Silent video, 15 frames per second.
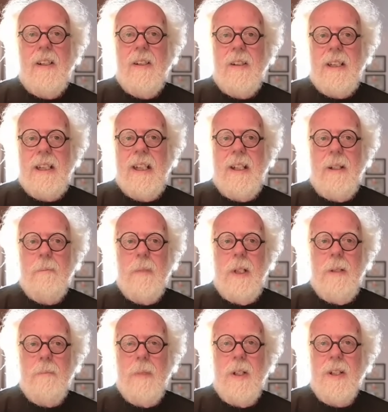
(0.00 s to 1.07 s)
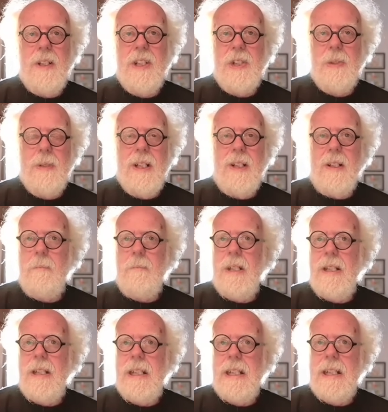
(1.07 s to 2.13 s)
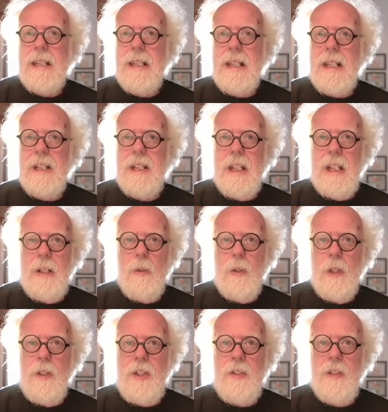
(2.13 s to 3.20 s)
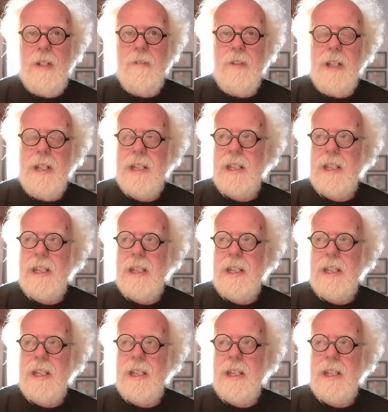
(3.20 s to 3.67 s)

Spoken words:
yeah. And Mark as well. I mean, yeah, and all three of us.